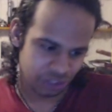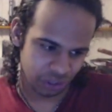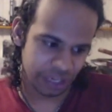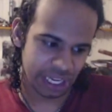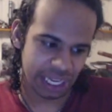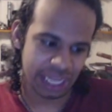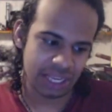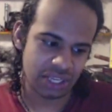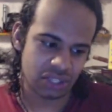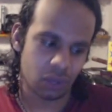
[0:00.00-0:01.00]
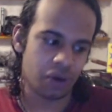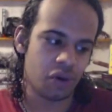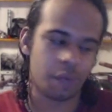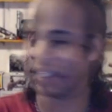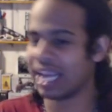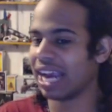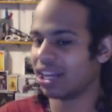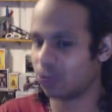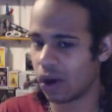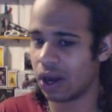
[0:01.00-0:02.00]
Sylvia is the one who
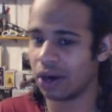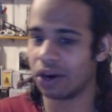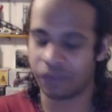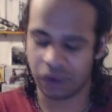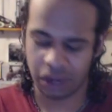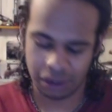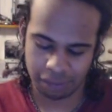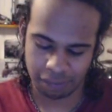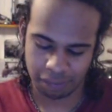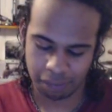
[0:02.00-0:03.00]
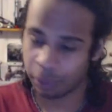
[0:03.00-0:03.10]
protects Wander from